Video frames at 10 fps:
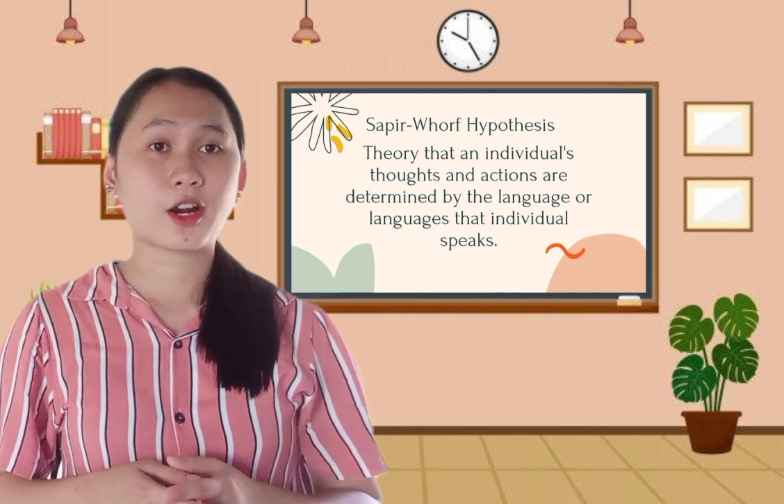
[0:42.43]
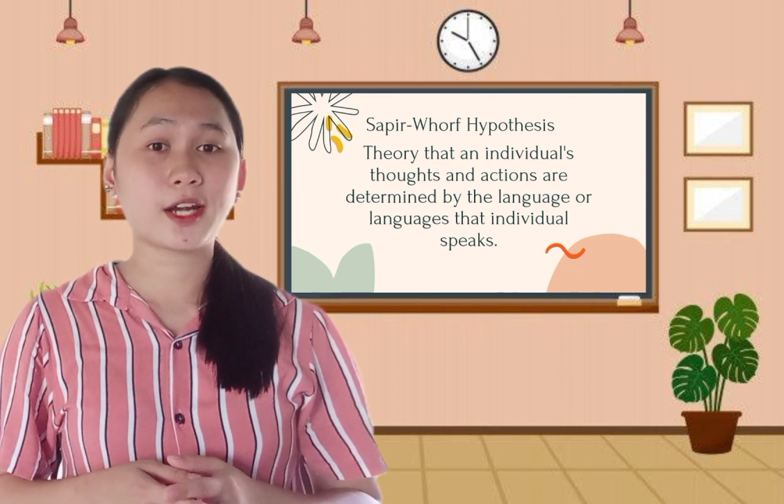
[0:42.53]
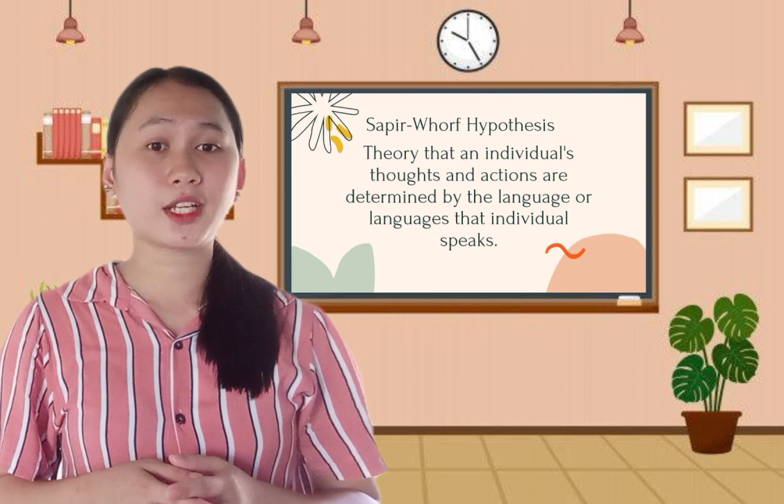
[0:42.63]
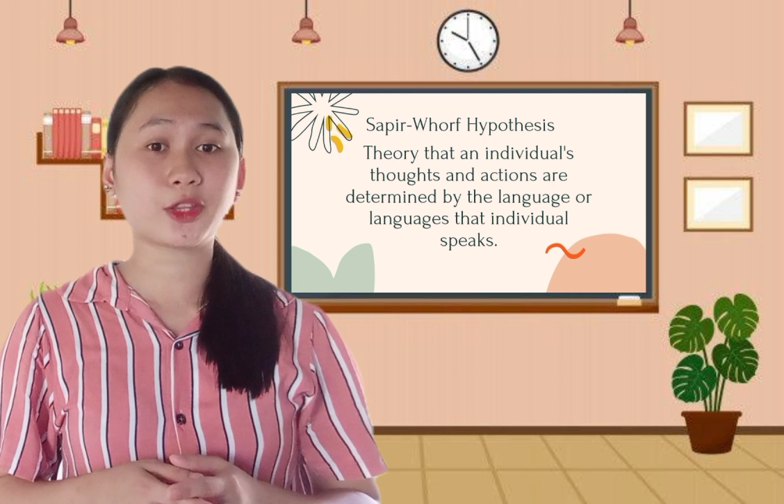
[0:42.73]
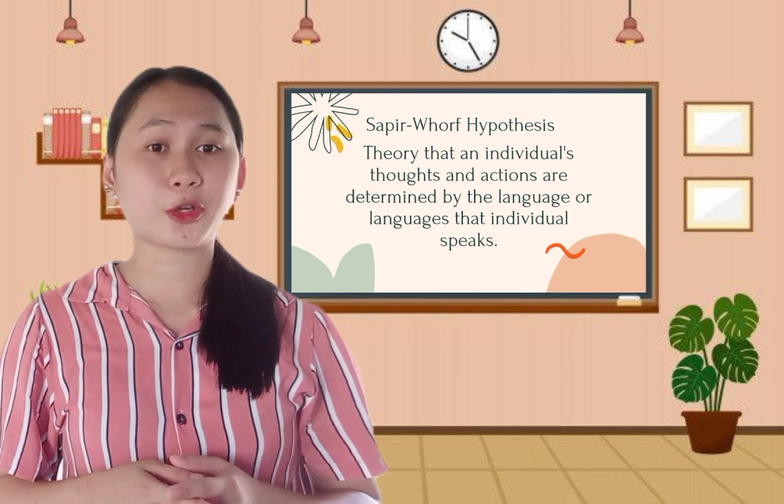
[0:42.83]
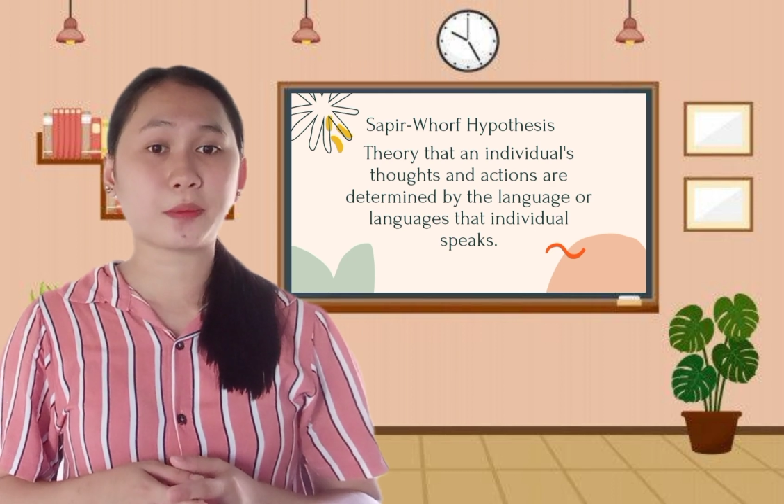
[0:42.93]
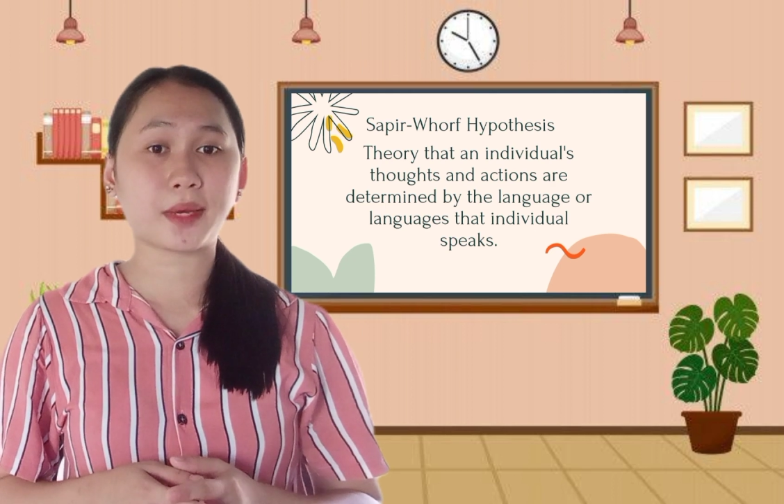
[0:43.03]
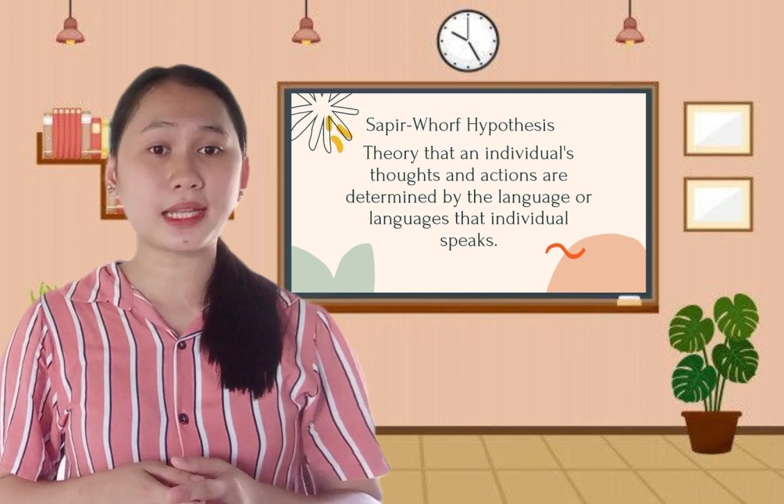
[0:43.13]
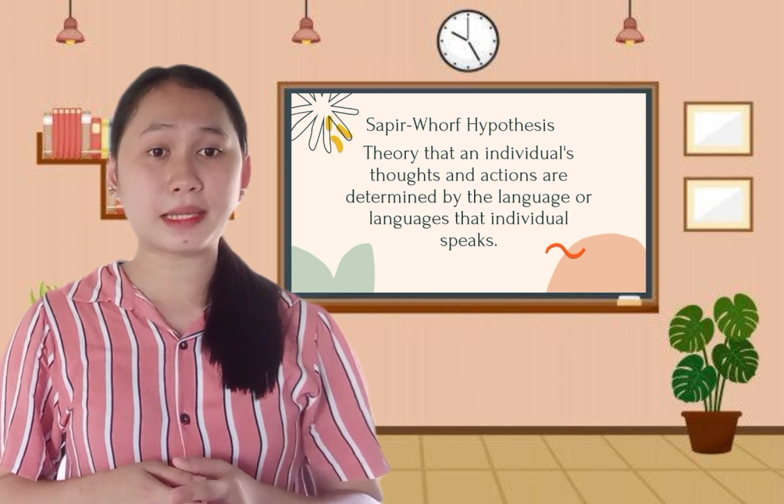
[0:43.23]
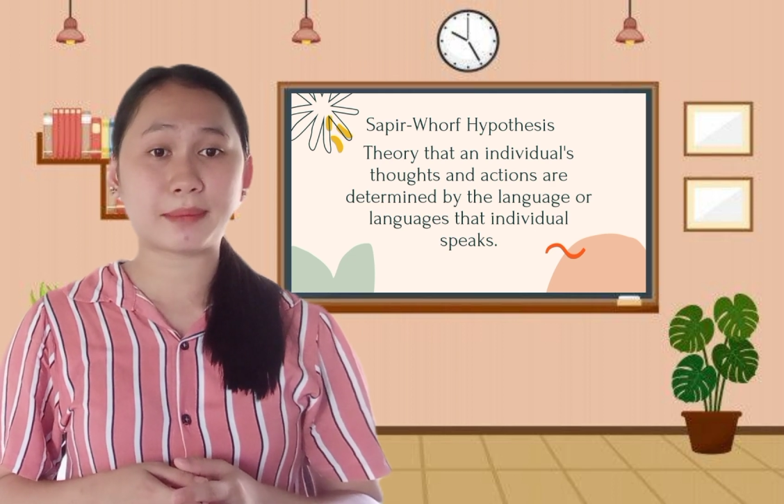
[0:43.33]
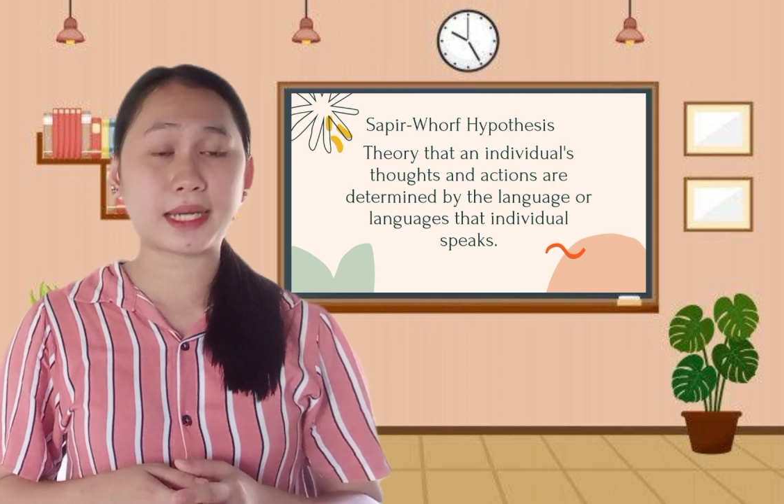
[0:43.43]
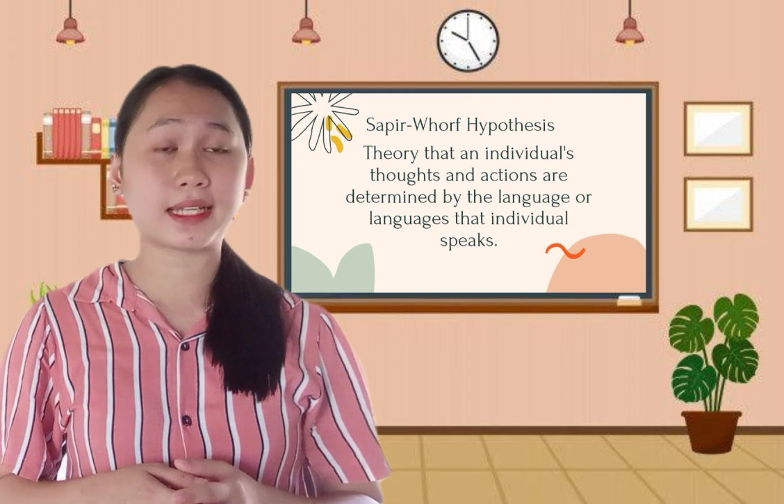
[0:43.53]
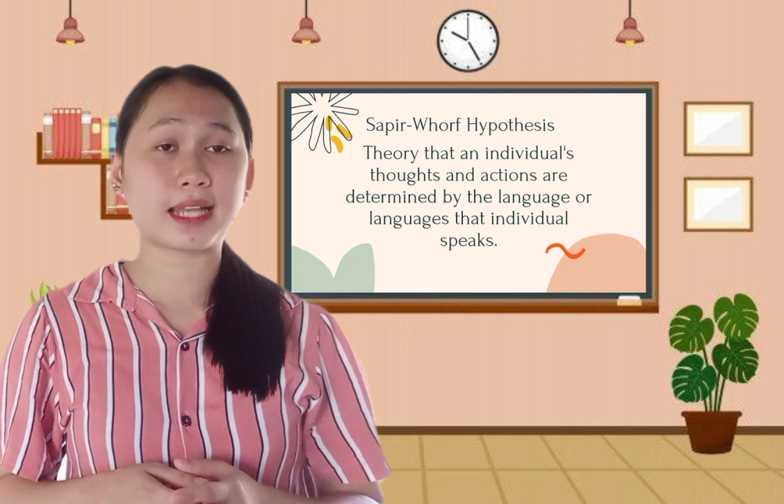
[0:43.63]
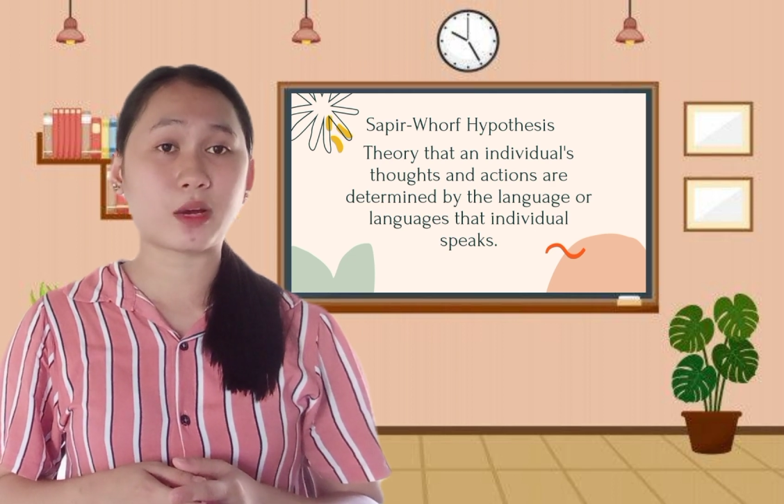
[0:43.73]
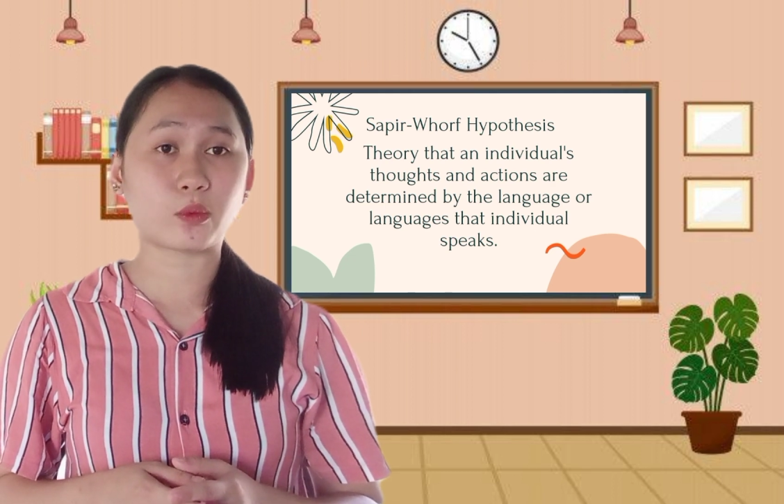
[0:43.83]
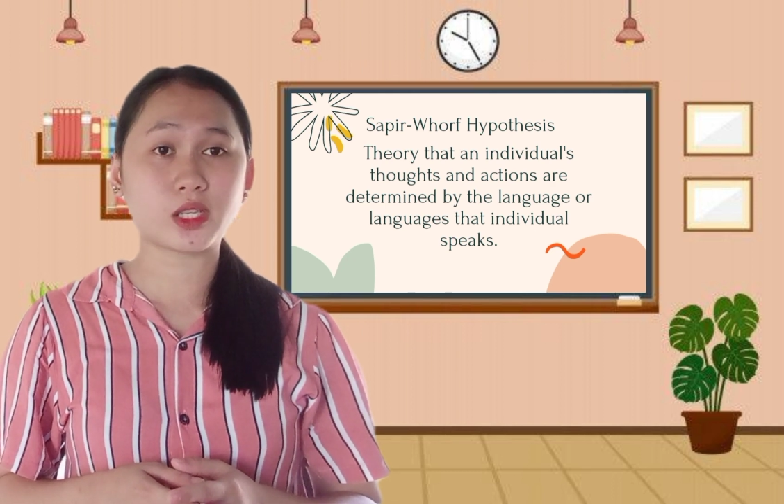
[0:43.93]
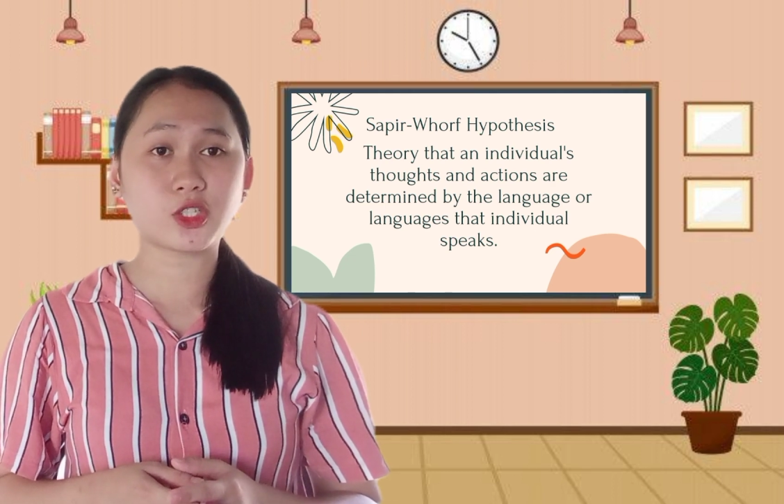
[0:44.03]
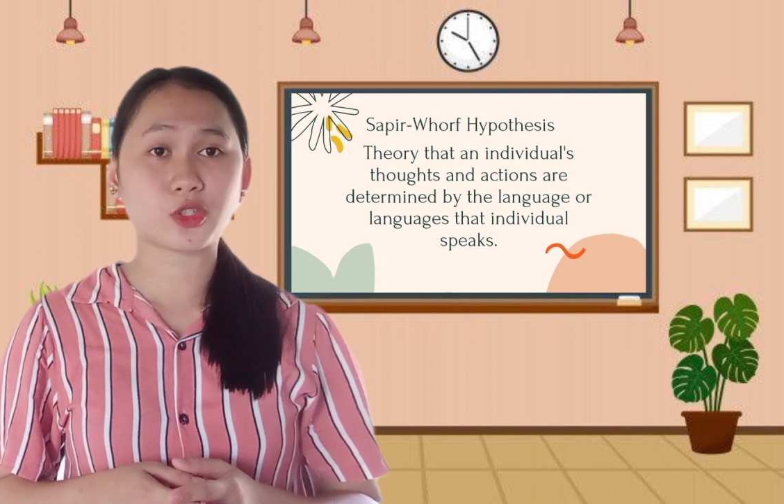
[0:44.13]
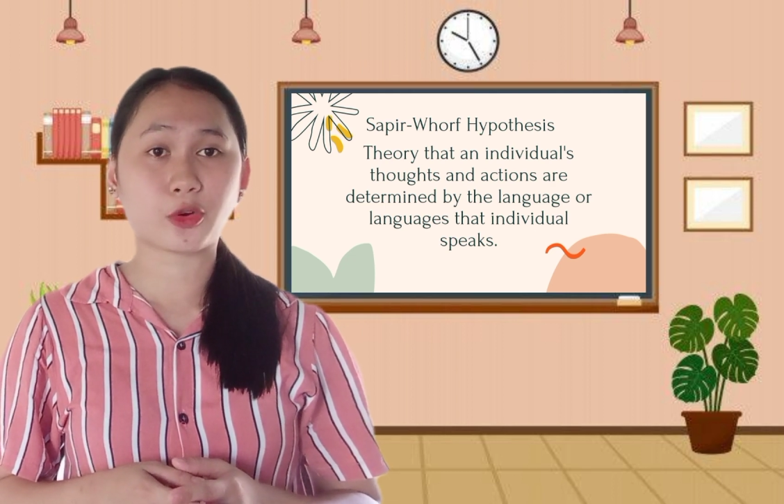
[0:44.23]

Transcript: are determined by the language